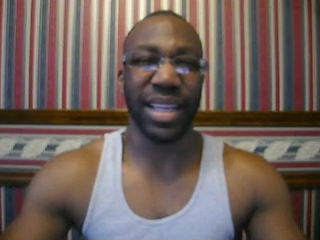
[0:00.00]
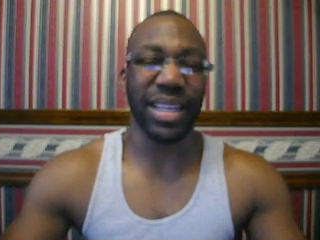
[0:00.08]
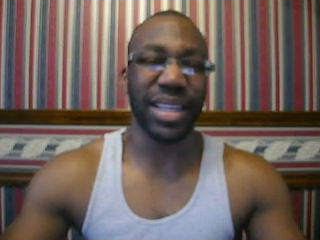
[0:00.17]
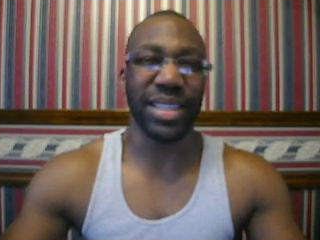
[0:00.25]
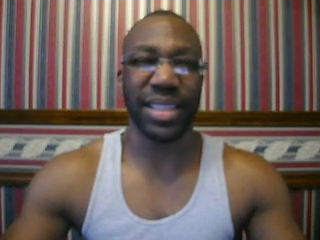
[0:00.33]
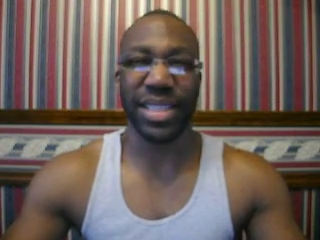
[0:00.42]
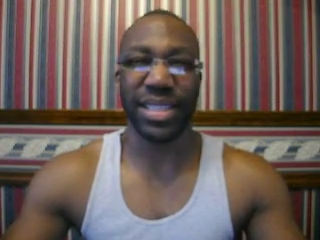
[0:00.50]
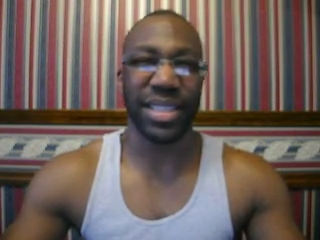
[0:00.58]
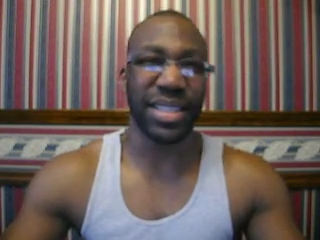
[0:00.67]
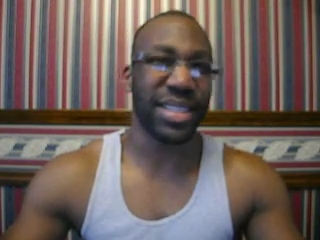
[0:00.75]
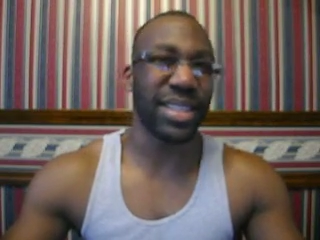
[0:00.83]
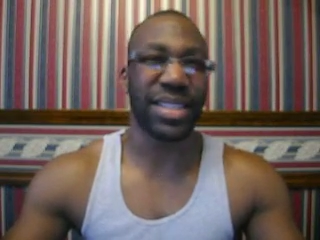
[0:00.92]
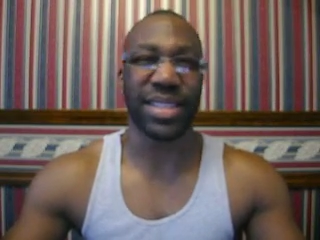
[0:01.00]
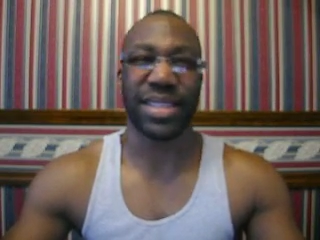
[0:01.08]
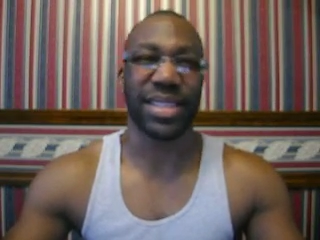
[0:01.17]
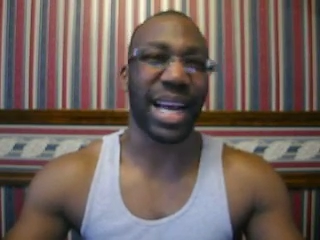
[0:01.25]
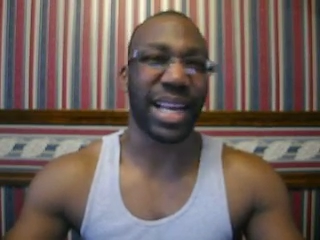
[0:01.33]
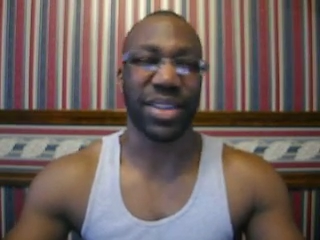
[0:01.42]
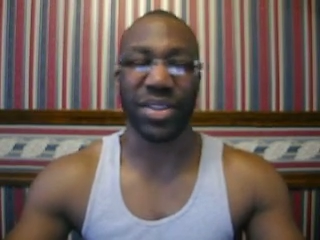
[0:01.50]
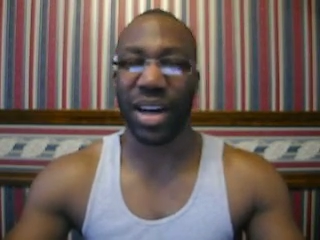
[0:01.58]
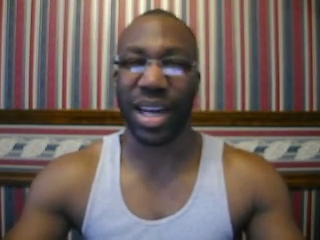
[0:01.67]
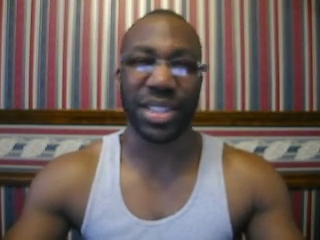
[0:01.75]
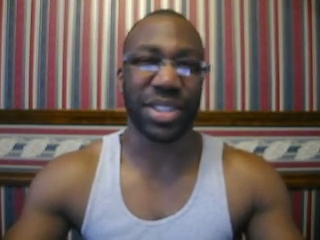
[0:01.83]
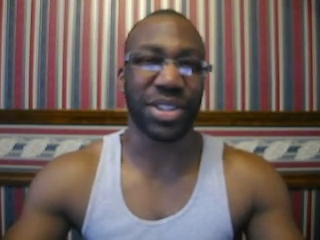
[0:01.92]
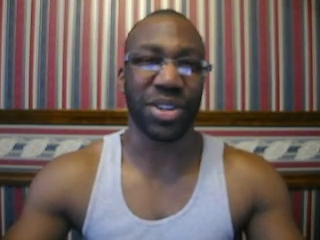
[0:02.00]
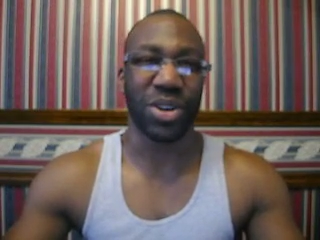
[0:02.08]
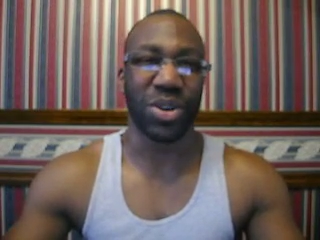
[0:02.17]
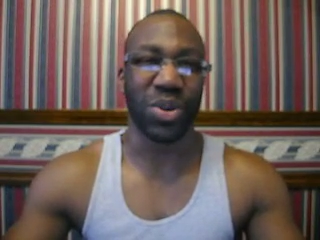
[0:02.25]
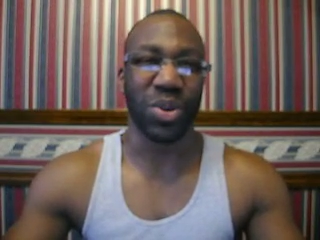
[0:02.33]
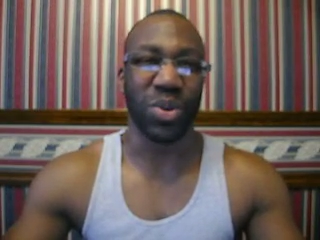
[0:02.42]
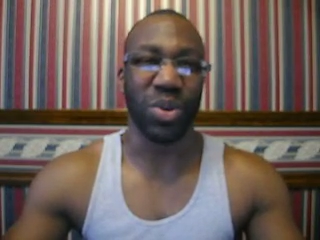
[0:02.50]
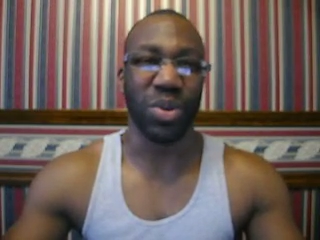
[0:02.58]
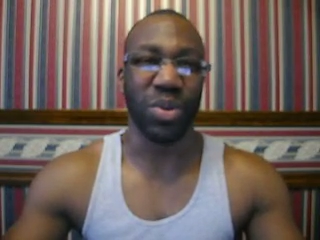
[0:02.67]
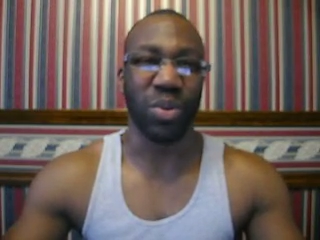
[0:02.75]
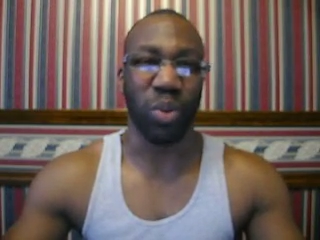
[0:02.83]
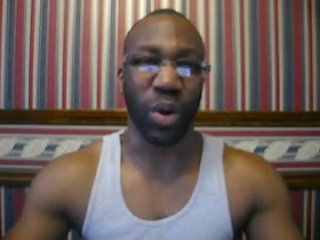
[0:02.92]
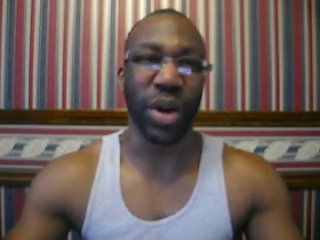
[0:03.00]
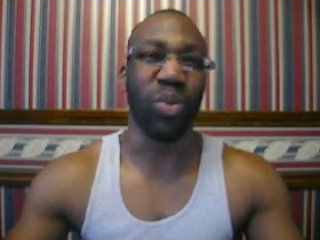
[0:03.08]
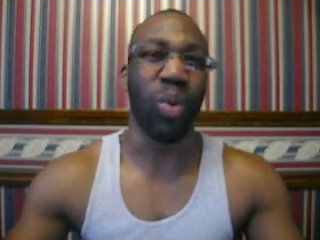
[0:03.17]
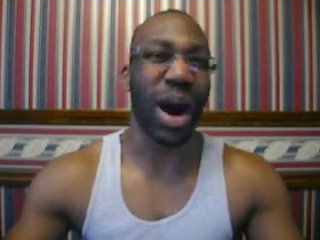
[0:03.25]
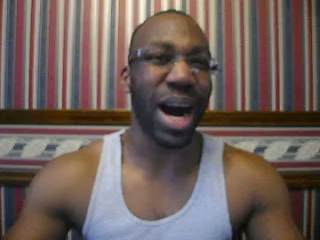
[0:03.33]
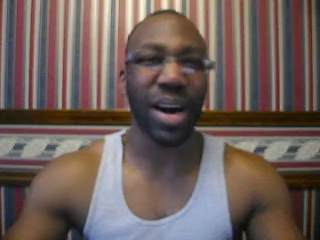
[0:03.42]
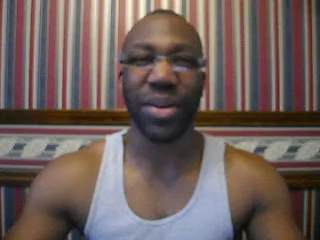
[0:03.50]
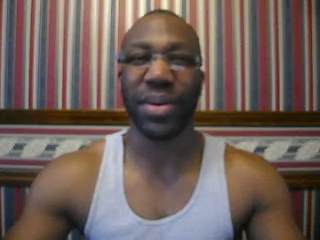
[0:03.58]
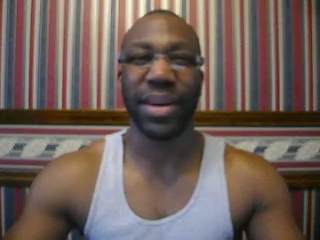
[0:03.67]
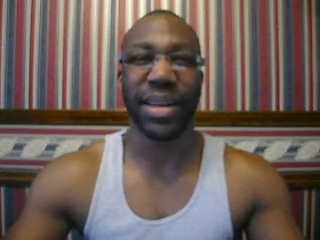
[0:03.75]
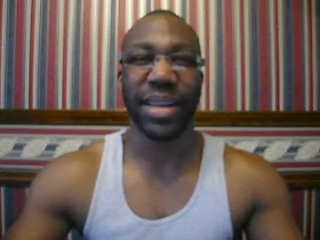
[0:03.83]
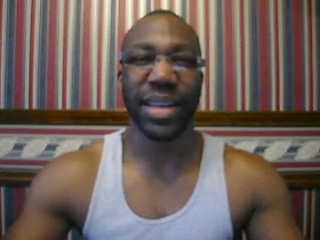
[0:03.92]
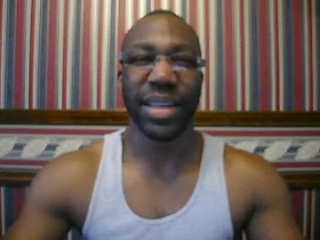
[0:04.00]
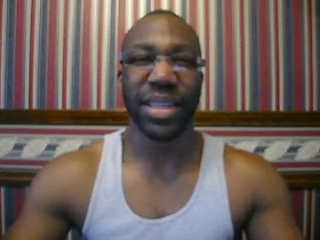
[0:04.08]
is this a psychological rewiring?